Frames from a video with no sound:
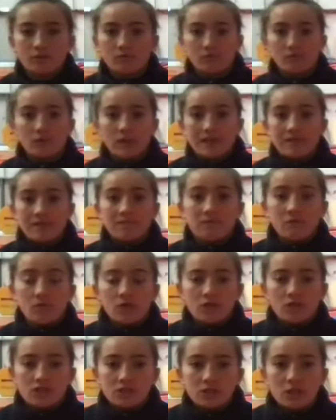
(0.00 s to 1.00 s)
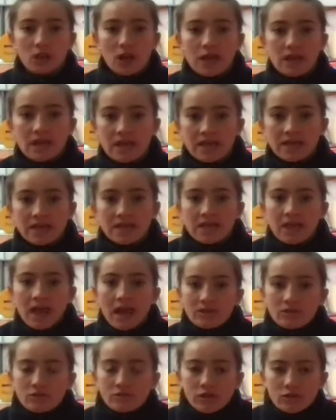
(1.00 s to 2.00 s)
lean forward slightly,
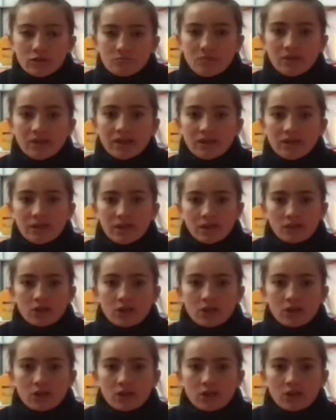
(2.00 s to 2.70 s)
and you're just bringing